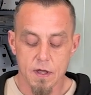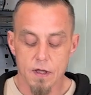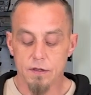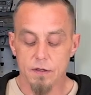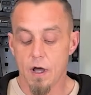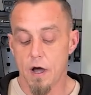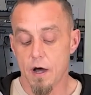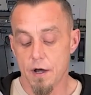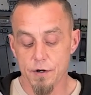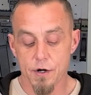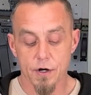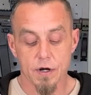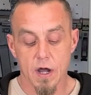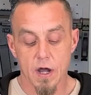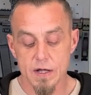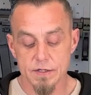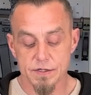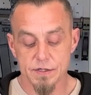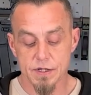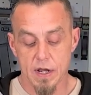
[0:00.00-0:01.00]
The
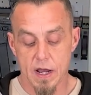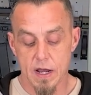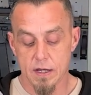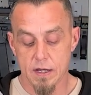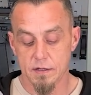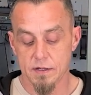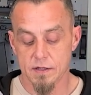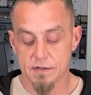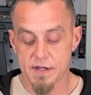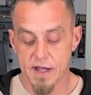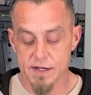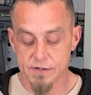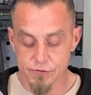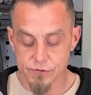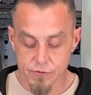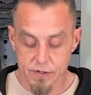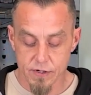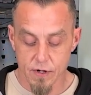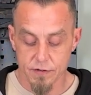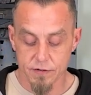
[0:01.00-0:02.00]
undercuts and the
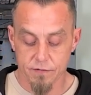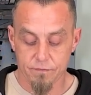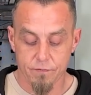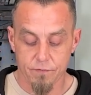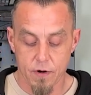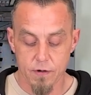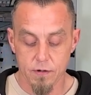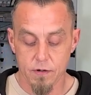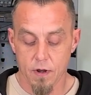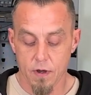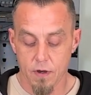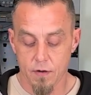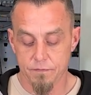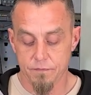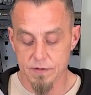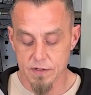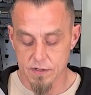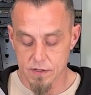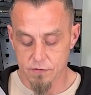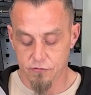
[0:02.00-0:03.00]
texturing on the front
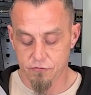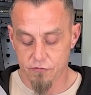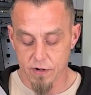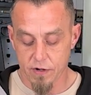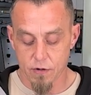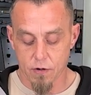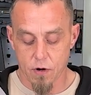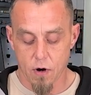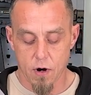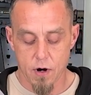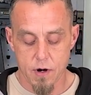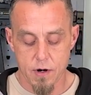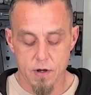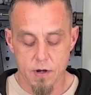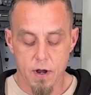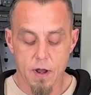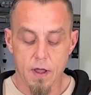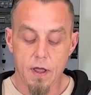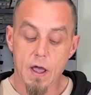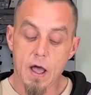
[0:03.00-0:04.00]
of the trigger guard.
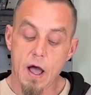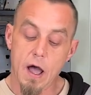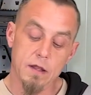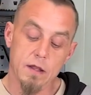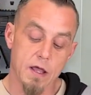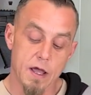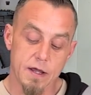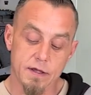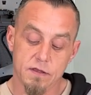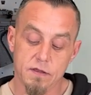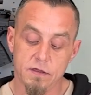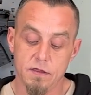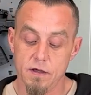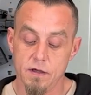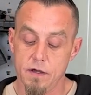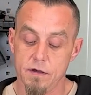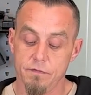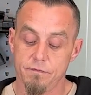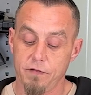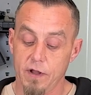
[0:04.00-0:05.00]
I like
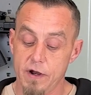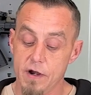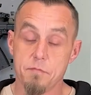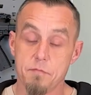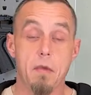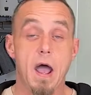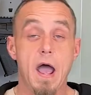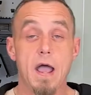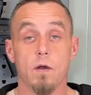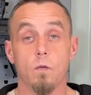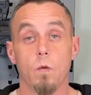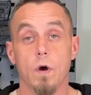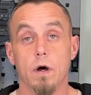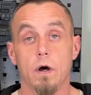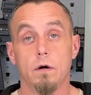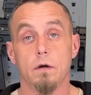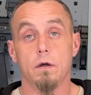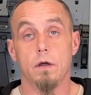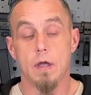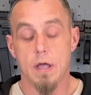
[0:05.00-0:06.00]
the flared mag
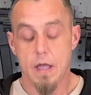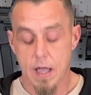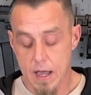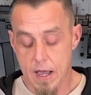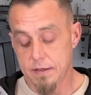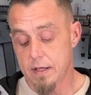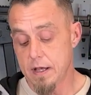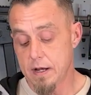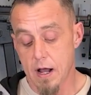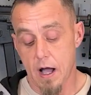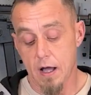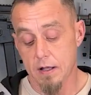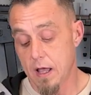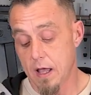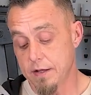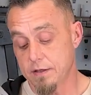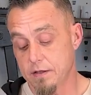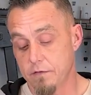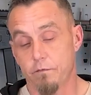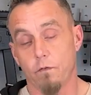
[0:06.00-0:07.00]
well, and then I
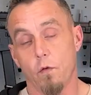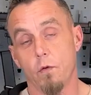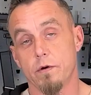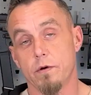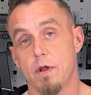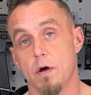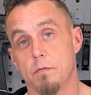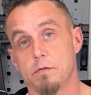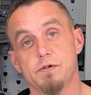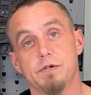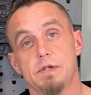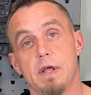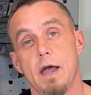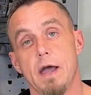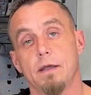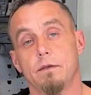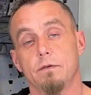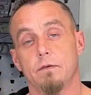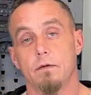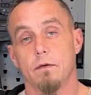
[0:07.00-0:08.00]
like the 4 double
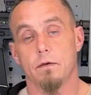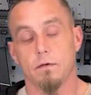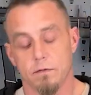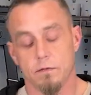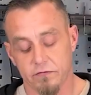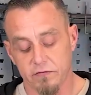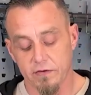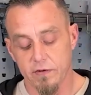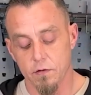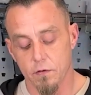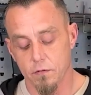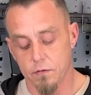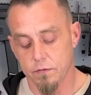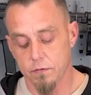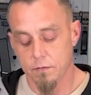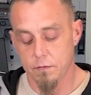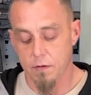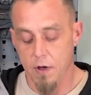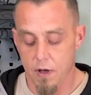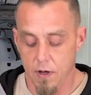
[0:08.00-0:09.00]
stacked steel
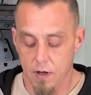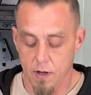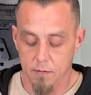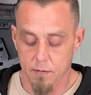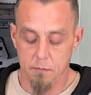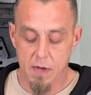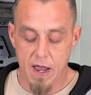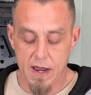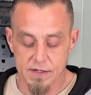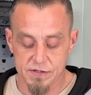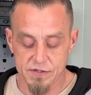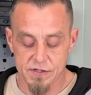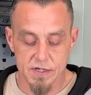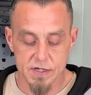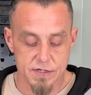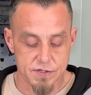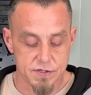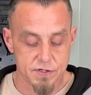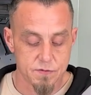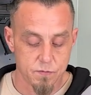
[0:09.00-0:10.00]

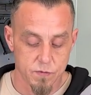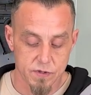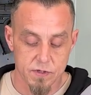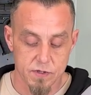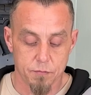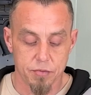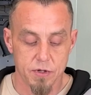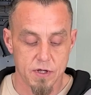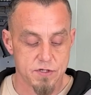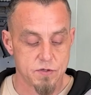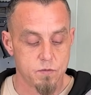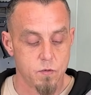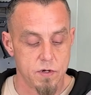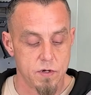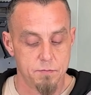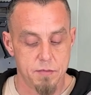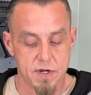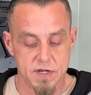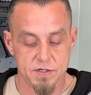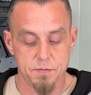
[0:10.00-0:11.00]
magazines with the
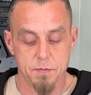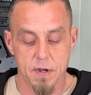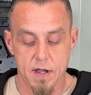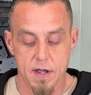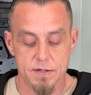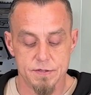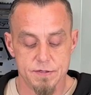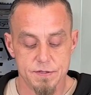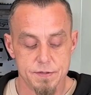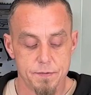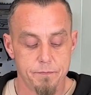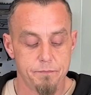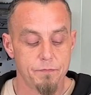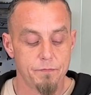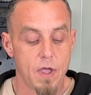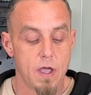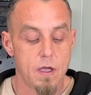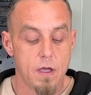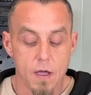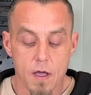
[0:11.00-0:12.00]
+1 base pads.
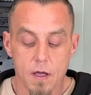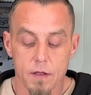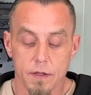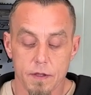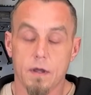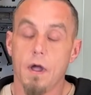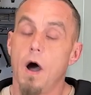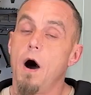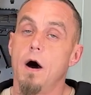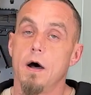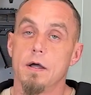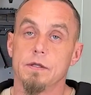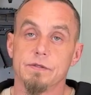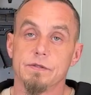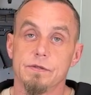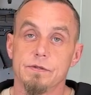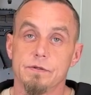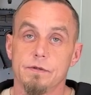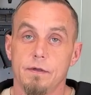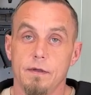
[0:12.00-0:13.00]
The
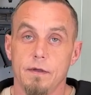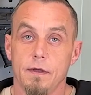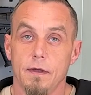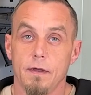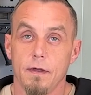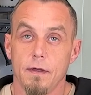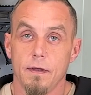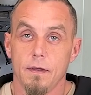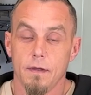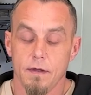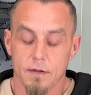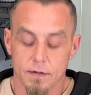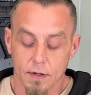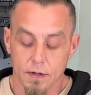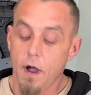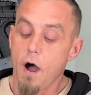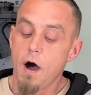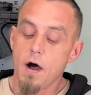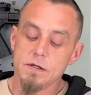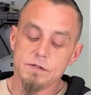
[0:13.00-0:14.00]
cons. The
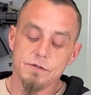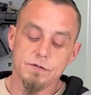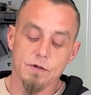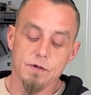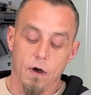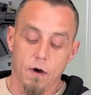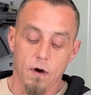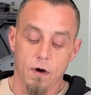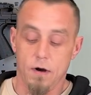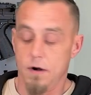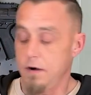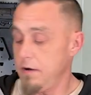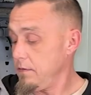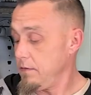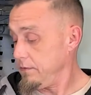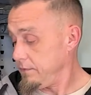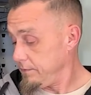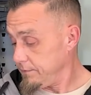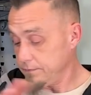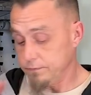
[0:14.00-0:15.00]
cons are
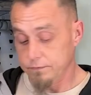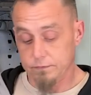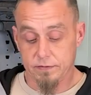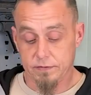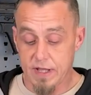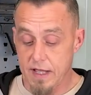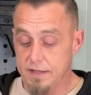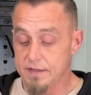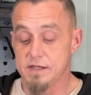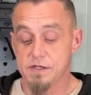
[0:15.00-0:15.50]
that